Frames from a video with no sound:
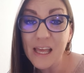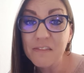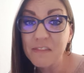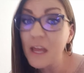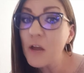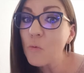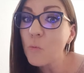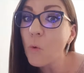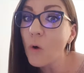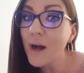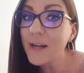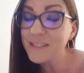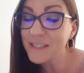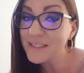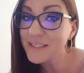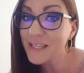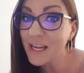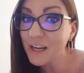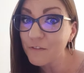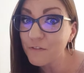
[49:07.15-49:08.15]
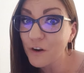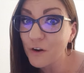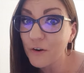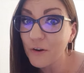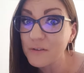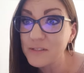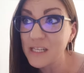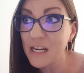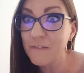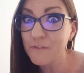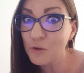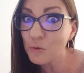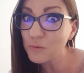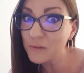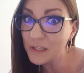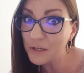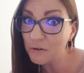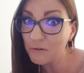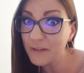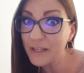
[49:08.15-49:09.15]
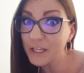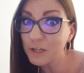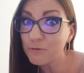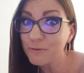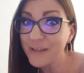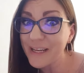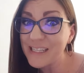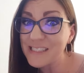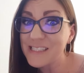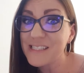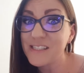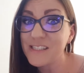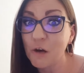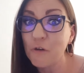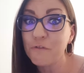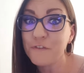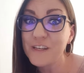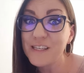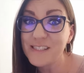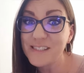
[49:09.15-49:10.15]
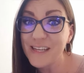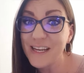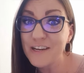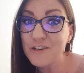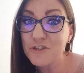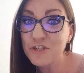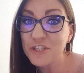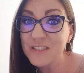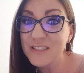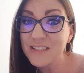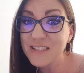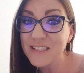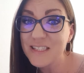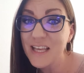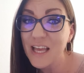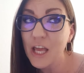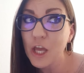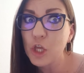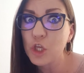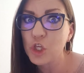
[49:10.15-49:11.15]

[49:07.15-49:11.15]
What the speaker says: They want to take photos. And if you literally create selfie stations,